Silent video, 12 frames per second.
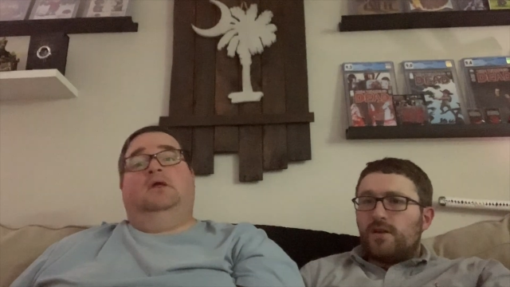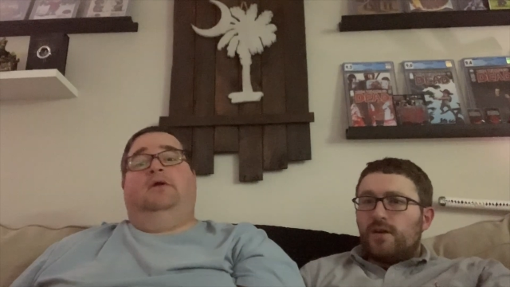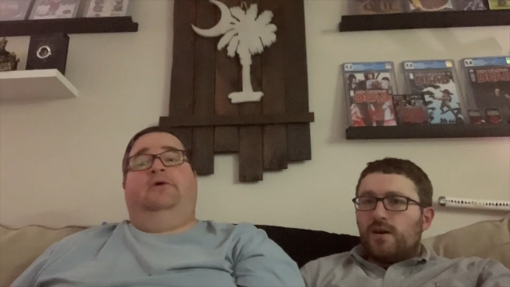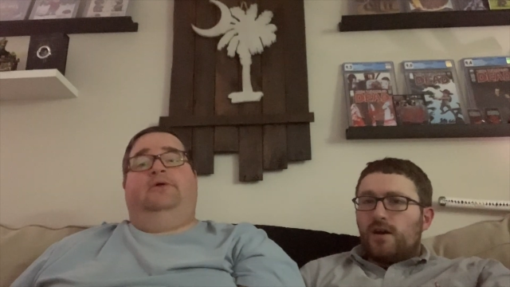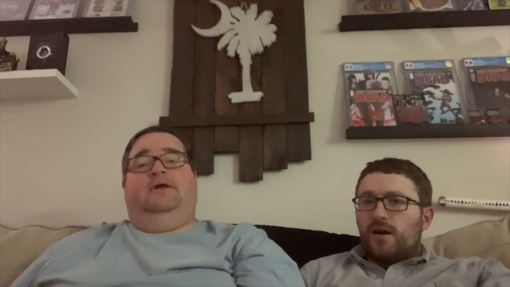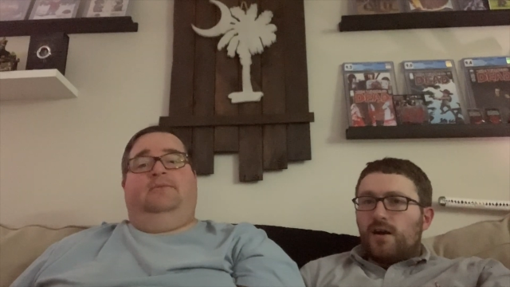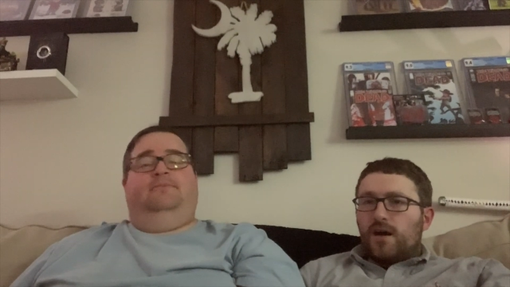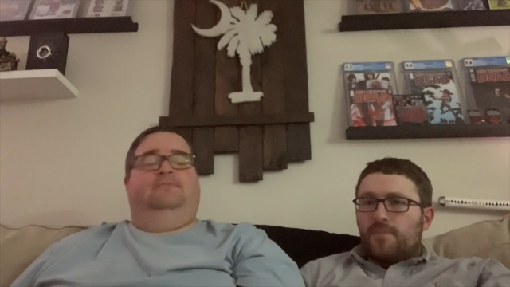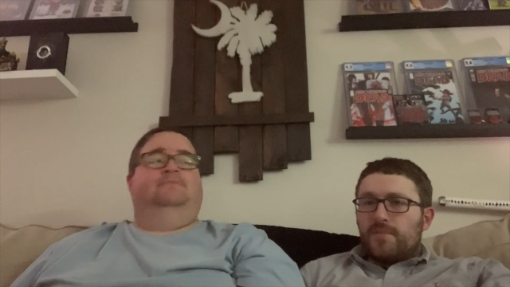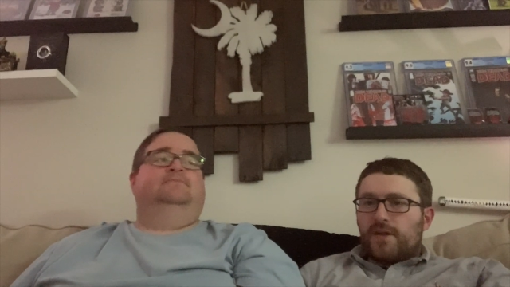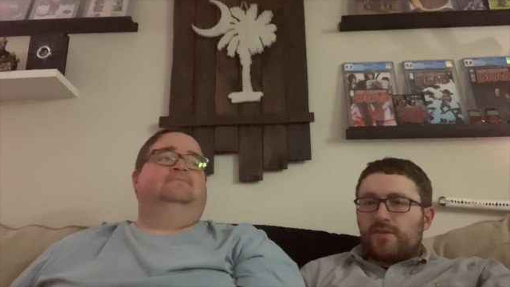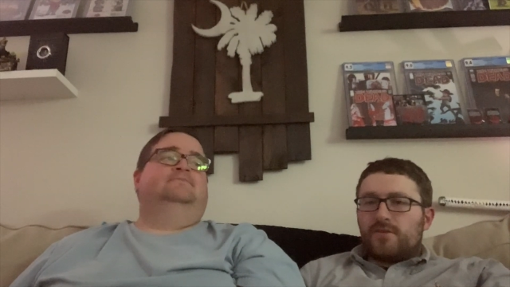Speaker 1: Oh, yeah. uh, I'm
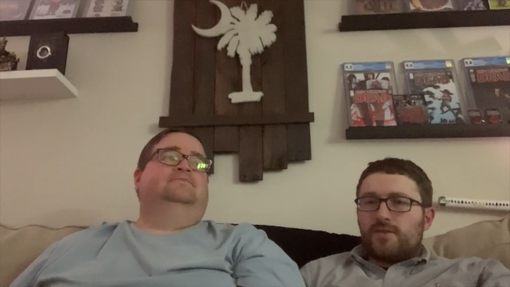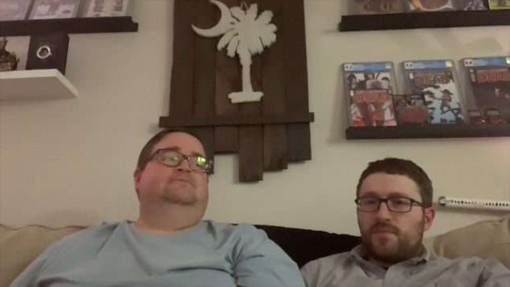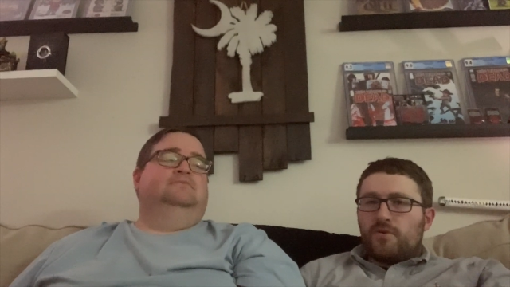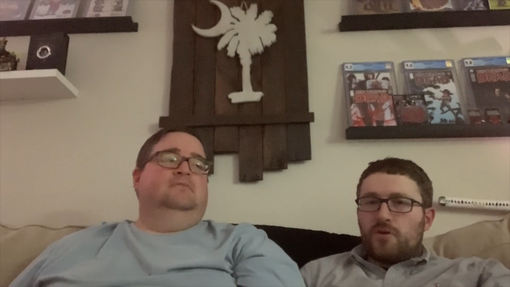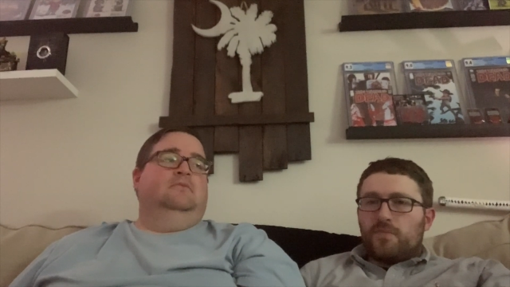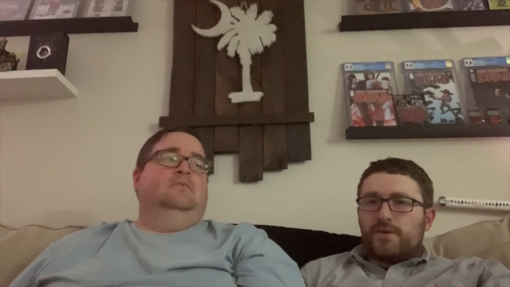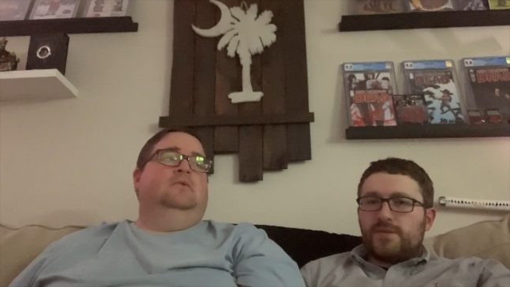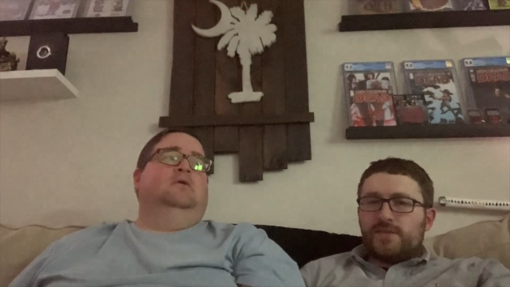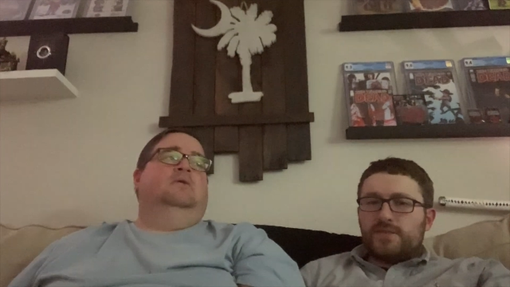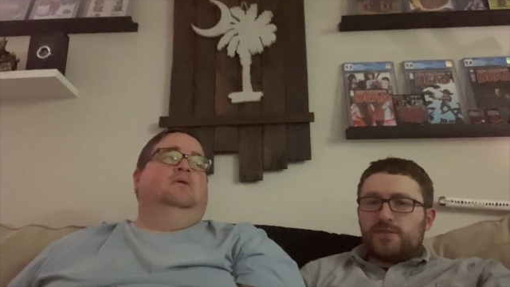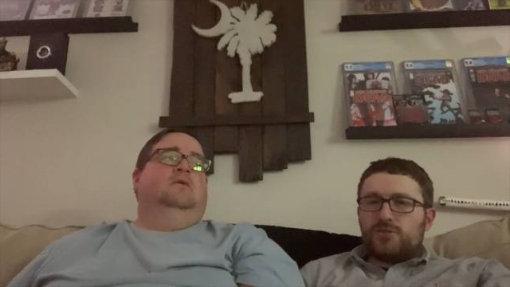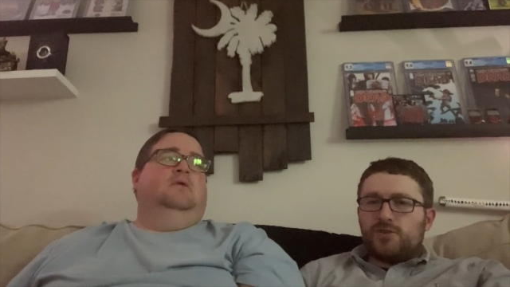big into the Pokemon T
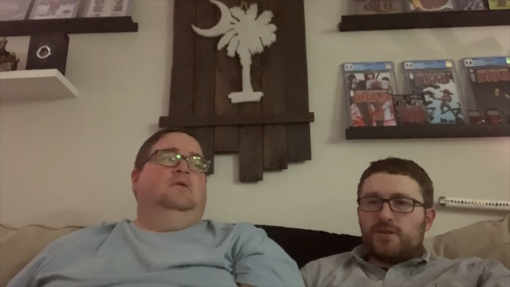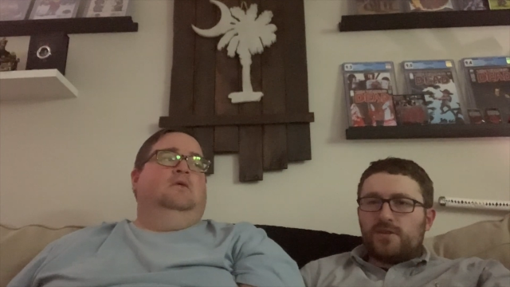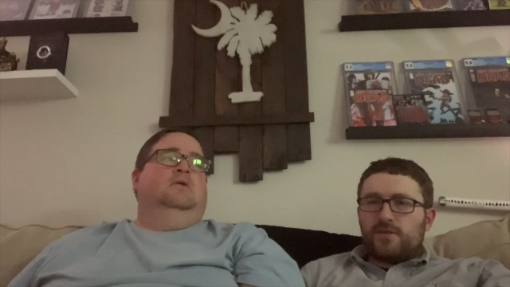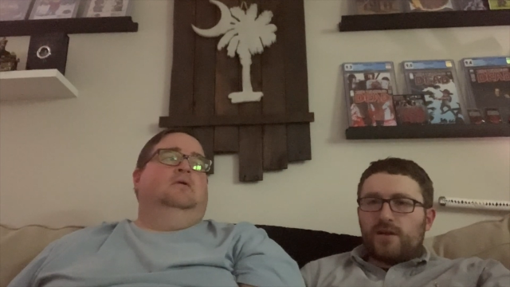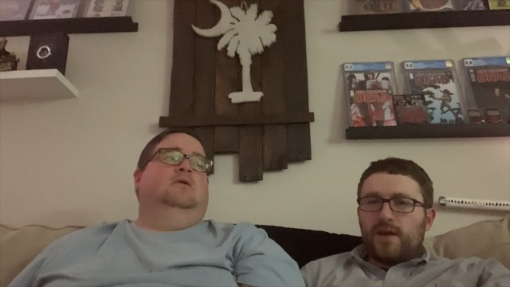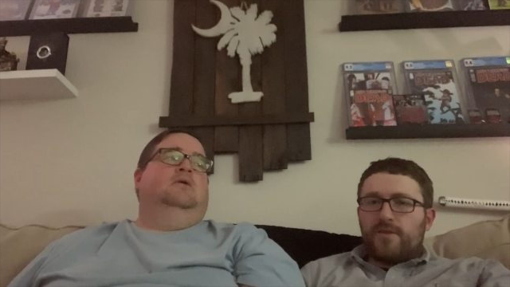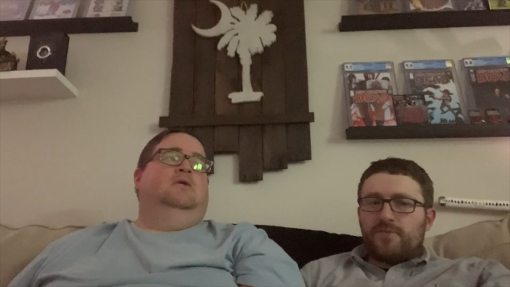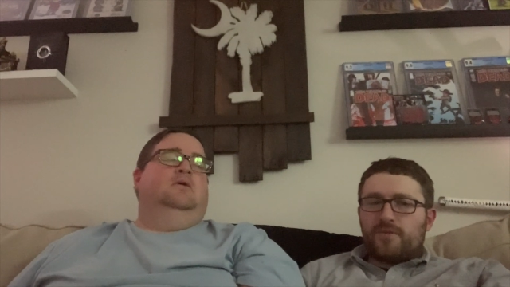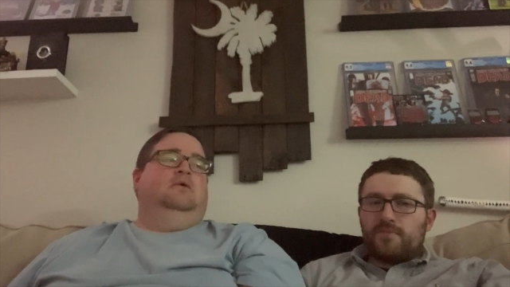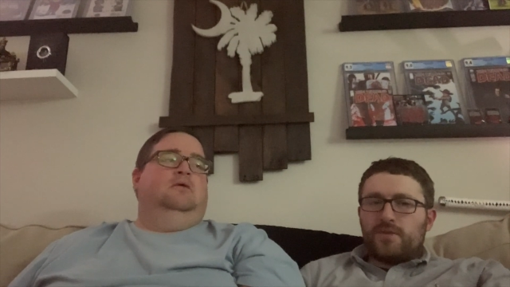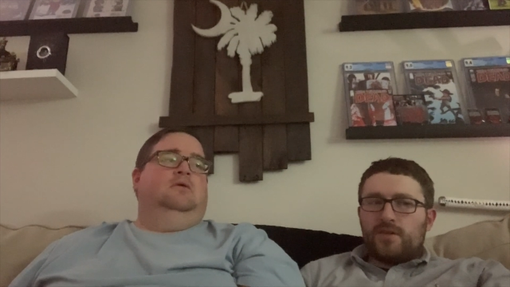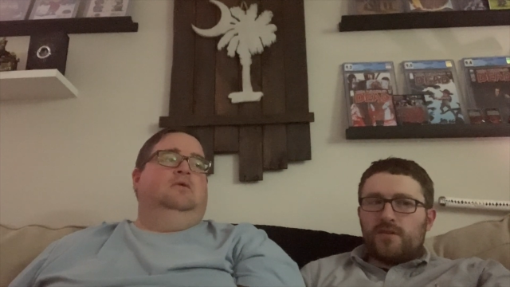C G. I've
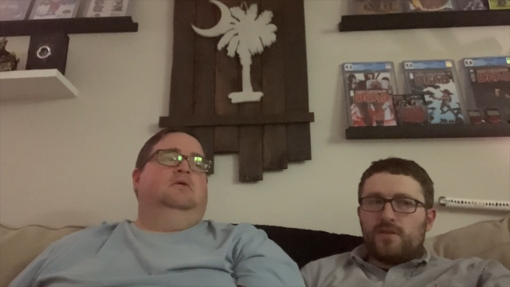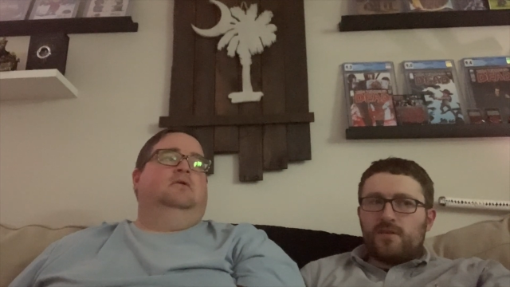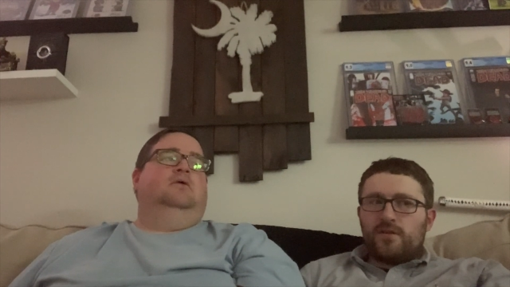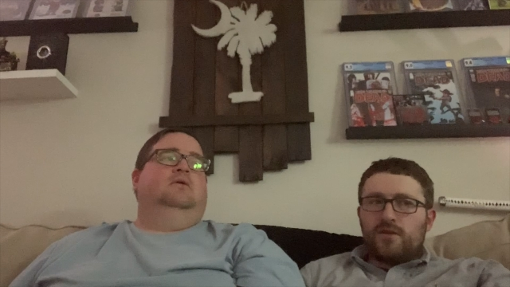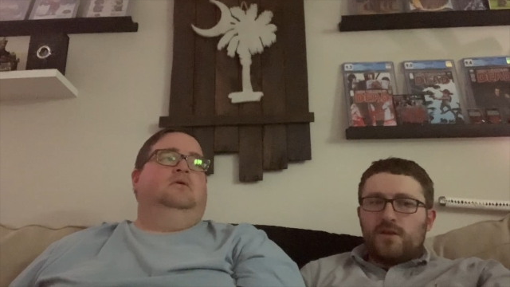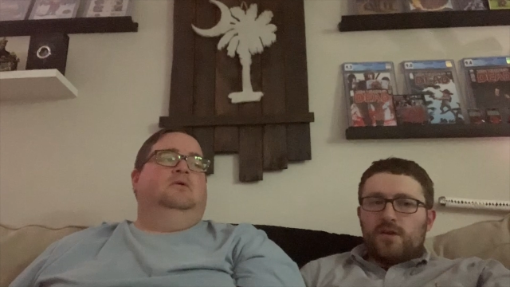competed